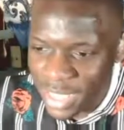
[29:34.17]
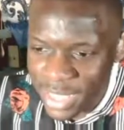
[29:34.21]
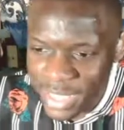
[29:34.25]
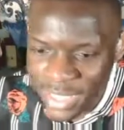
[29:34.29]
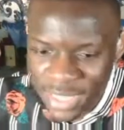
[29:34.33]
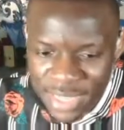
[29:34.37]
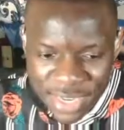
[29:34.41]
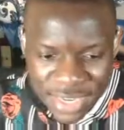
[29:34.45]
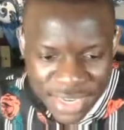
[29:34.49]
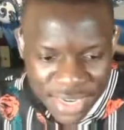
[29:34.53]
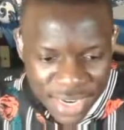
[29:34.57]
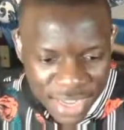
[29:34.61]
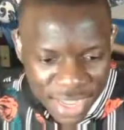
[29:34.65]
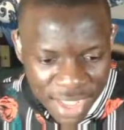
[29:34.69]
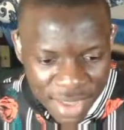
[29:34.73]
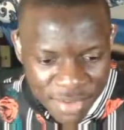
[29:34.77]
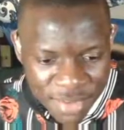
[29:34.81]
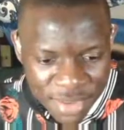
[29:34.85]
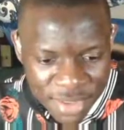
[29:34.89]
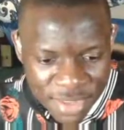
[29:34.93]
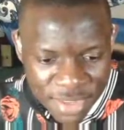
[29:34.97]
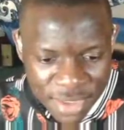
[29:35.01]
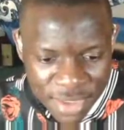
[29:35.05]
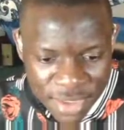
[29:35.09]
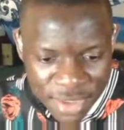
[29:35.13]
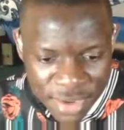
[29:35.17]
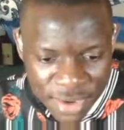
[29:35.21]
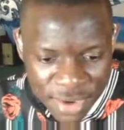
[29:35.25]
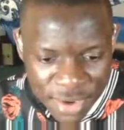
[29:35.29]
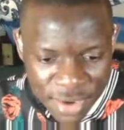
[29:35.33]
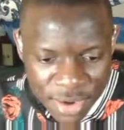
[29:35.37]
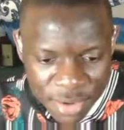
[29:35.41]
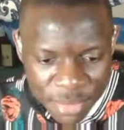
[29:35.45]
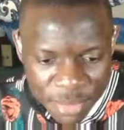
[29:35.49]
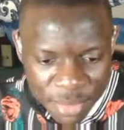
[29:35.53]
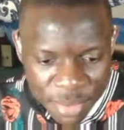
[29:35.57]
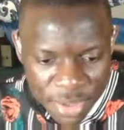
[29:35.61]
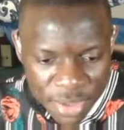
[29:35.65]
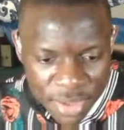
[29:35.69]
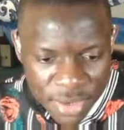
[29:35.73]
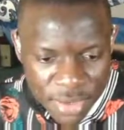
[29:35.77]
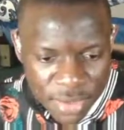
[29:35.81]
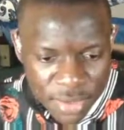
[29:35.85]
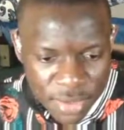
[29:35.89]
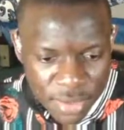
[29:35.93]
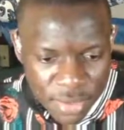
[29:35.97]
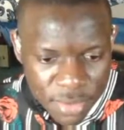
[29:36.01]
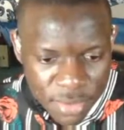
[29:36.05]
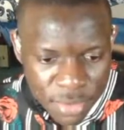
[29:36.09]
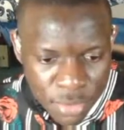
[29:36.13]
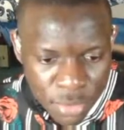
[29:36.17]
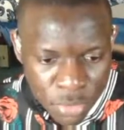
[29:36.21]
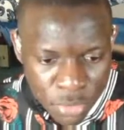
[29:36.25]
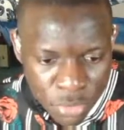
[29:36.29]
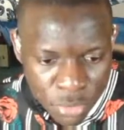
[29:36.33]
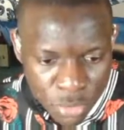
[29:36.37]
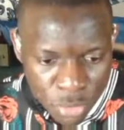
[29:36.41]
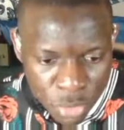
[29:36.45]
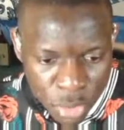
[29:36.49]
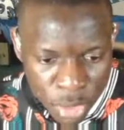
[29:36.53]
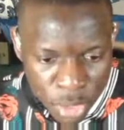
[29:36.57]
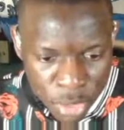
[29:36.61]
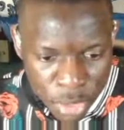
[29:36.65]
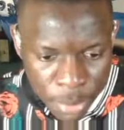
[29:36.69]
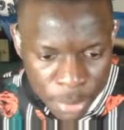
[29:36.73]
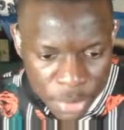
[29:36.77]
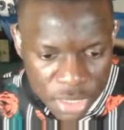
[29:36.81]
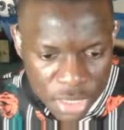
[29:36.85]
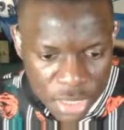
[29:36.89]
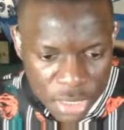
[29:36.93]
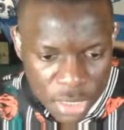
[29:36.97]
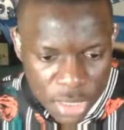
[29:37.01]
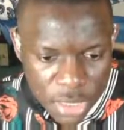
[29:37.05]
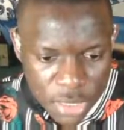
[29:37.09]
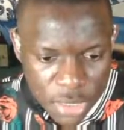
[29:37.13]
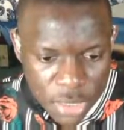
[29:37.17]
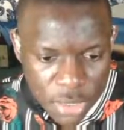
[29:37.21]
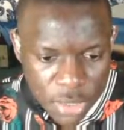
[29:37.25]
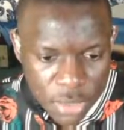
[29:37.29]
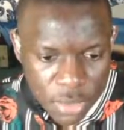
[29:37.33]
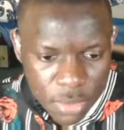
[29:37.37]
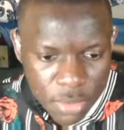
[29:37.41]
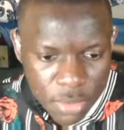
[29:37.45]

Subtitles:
said, check out Bazaar. Alright, bet. Let me check that shit.